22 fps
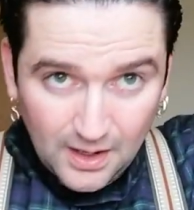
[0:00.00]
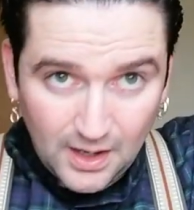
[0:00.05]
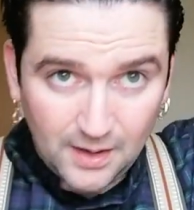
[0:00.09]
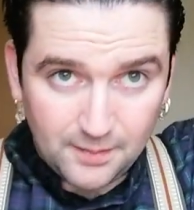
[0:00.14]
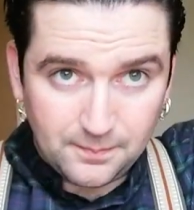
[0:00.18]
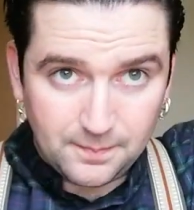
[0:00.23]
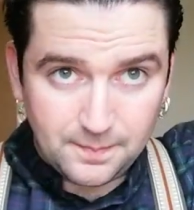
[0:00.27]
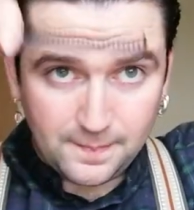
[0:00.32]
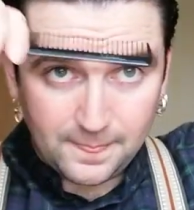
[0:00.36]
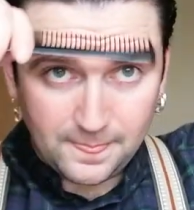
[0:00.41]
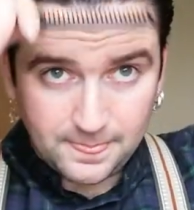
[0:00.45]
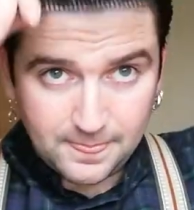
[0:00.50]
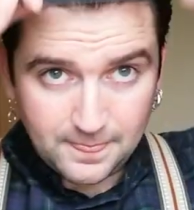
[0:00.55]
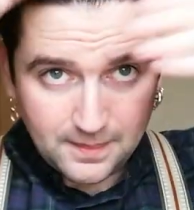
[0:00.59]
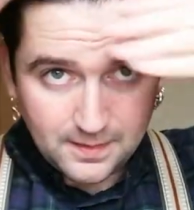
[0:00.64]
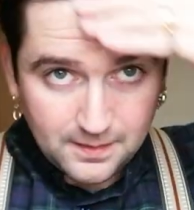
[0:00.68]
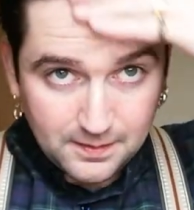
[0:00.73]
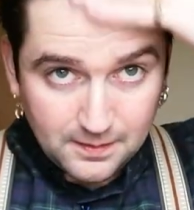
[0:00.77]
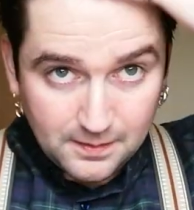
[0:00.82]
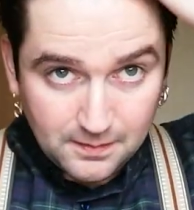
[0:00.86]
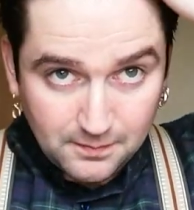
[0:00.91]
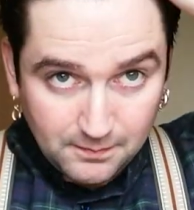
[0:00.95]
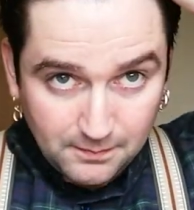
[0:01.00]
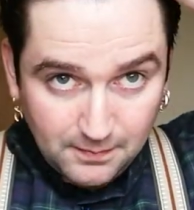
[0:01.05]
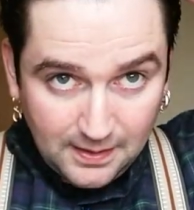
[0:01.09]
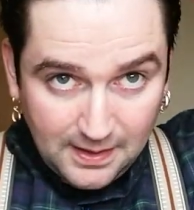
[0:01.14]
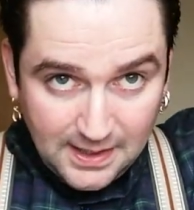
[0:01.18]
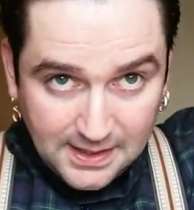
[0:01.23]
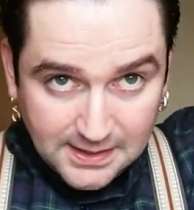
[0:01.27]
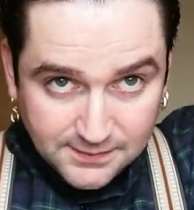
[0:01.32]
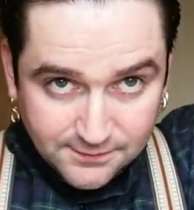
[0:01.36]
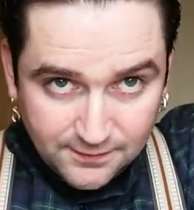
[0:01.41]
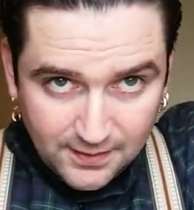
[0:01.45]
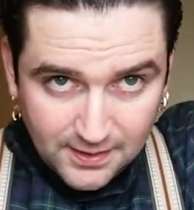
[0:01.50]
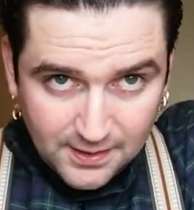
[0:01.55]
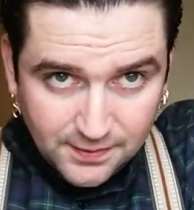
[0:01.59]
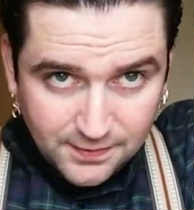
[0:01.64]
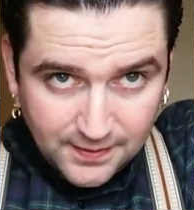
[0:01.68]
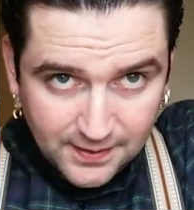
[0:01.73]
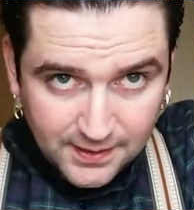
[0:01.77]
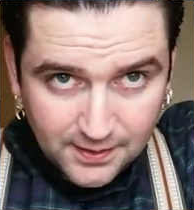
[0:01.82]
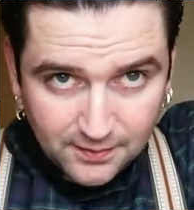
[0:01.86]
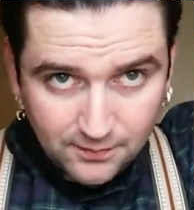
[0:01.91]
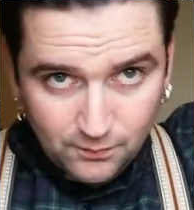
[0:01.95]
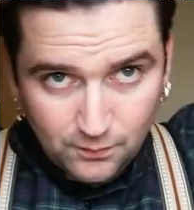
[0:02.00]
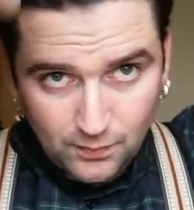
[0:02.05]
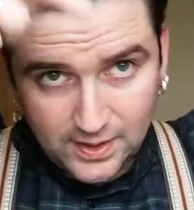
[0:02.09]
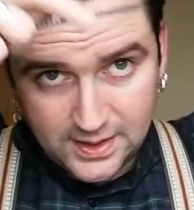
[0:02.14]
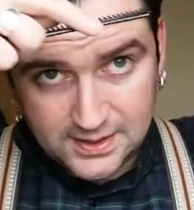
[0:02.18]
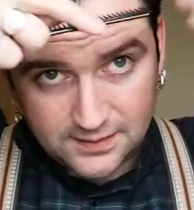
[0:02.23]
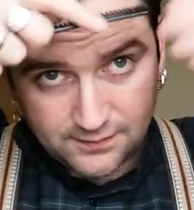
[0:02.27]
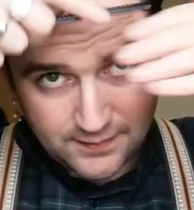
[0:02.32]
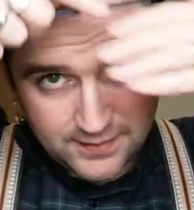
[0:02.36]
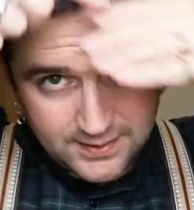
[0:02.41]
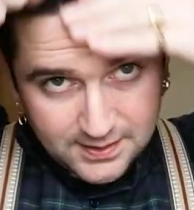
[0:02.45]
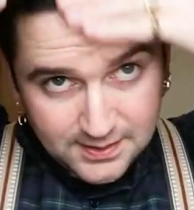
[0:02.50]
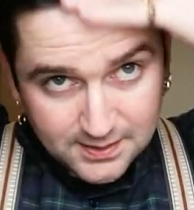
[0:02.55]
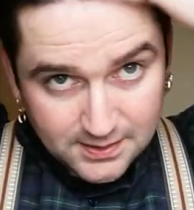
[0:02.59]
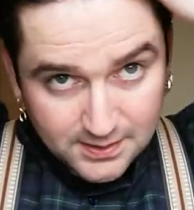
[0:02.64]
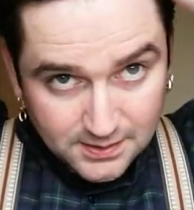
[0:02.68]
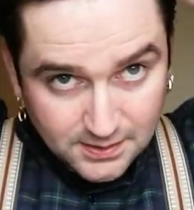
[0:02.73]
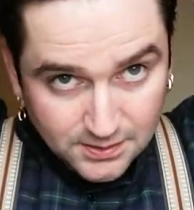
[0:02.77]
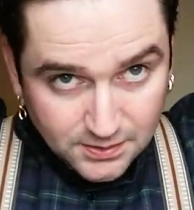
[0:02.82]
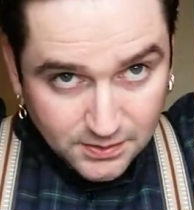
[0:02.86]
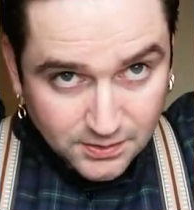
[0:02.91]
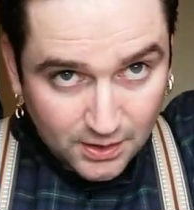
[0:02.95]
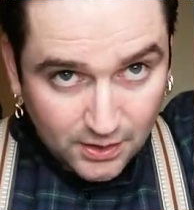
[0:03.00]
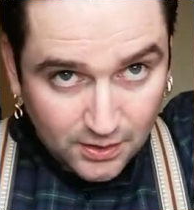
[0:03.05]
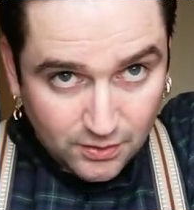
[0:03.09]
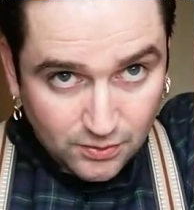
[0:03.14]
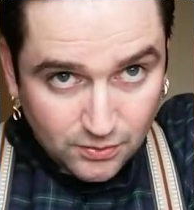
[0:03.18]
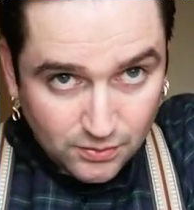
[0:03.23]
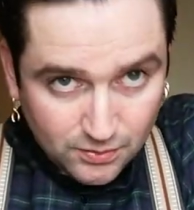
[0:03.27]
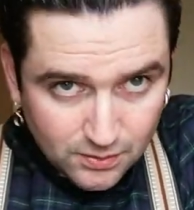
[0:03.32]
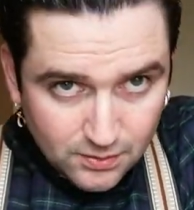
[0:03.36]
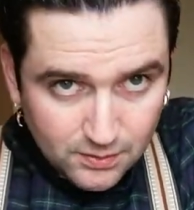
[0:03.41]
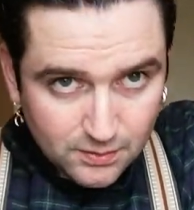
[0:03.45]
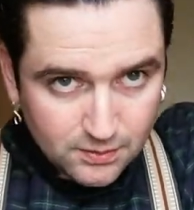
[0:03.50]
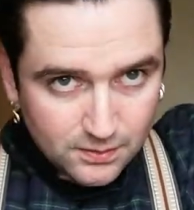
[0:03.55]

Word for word: Um, my hair is very thick and wavy, so